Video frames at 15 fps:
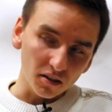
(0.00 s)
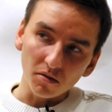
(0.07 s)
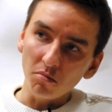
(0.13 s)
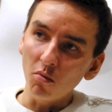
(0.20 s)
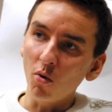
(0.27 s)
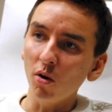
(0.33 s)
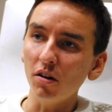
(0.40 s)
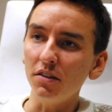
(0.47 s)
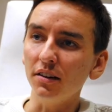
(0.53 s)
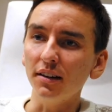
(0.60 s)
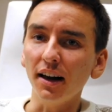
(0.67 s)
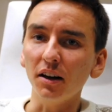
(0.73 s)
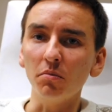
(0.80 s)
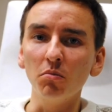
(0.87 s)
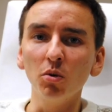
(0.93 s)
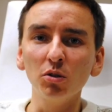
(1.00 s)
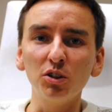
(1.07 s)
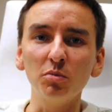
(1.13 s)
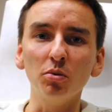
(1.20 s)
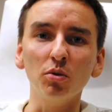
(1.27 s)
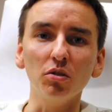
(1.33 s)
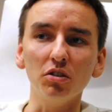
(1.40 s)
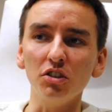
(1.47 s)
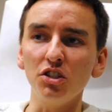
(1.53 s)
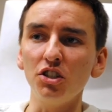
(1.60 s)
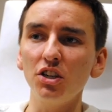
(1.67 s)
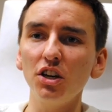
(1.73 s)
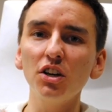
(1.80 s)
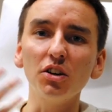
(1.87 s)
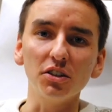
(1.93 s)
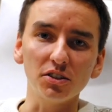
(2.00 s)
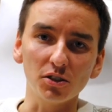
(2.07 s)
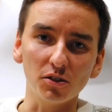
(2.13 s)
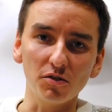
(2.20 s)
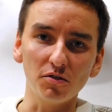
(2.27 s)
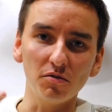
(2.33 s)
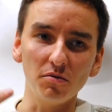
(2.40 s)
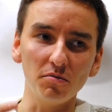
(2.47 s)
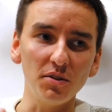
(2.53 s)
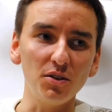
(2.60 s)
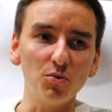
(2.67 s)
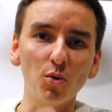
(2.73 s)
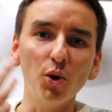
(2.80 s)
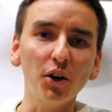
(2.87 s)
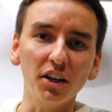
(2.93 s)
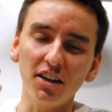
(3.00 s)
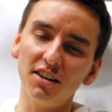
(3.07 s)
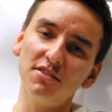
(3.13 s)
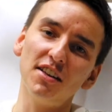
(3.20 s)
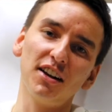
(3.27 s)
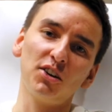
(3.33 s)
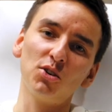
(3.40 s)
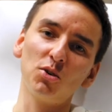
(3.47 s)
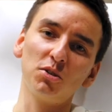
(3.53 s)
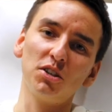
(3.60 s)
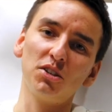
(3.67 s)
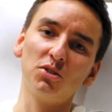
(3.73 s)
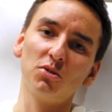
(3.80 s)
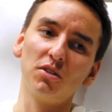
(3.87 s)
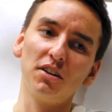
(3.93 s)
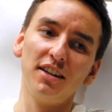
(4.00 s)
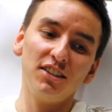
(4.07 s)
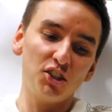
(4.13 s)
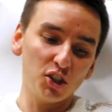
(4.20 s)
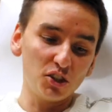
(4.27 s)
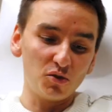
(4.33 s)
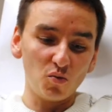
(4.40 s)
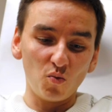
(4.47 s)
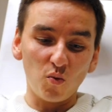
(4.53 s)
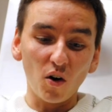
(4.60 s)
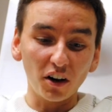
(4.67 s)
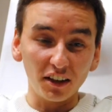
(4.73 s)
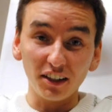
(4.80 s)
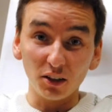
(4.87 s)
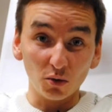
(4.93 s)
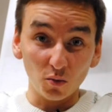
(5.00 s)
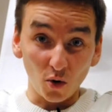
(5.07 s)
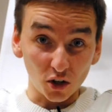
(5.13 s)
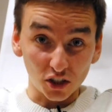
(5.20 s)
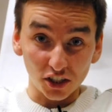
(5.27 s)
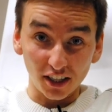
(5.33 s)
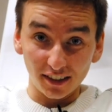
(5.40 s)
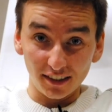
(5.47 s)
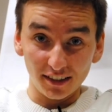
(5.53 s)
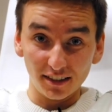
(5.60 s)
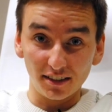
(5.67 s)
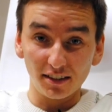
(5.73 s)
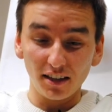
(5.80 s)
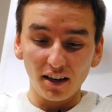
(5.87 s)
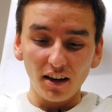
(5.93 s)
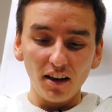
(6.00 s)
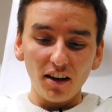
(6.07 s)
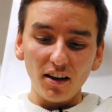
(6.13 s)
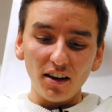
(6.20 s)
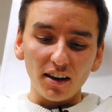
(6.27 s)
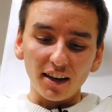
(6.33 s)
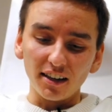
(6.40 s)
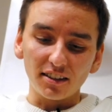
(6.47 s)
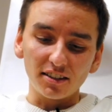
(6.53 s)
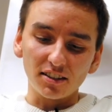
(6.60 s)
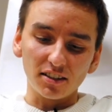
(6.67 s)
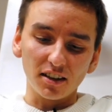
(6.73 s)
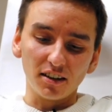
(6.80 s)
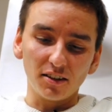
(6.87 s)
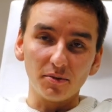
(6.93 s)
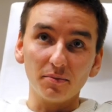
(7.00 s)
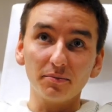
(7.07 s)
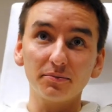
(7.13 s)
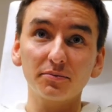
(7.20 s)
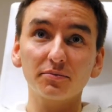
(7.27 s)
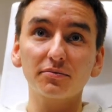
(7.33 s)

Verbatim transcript: more than like multiple years of me working in that grocery store in just one little watch like this. It's how, how um, does it